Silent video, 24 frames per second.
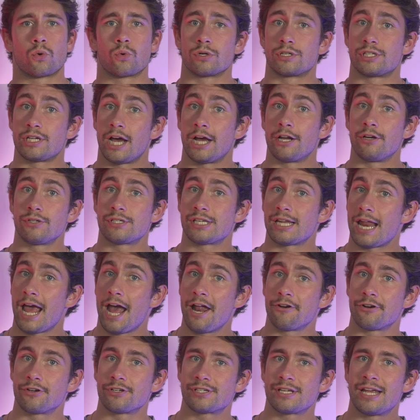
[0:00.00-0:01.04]
or titles and
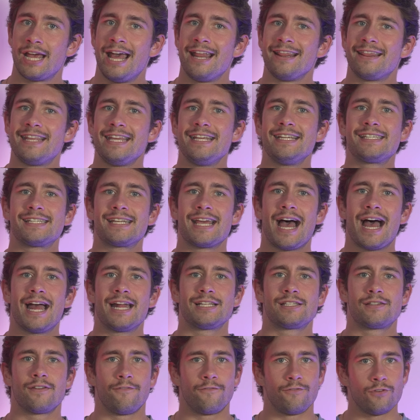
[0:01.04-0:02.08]
headers. These
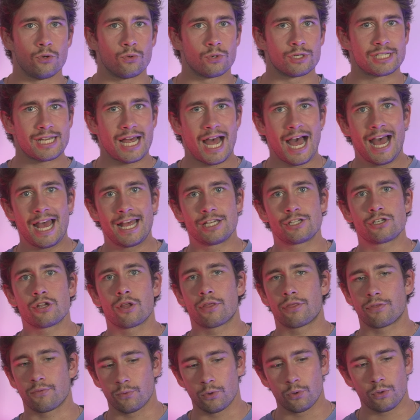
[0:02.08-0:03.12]
guides the viewer's eyes
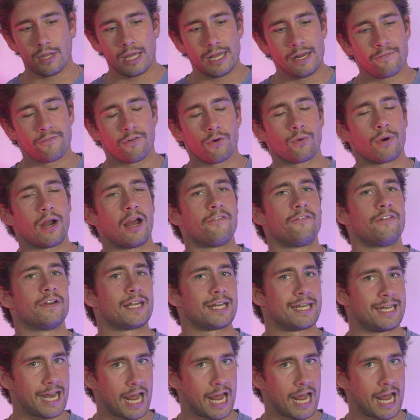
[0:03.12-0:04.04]
through the infographic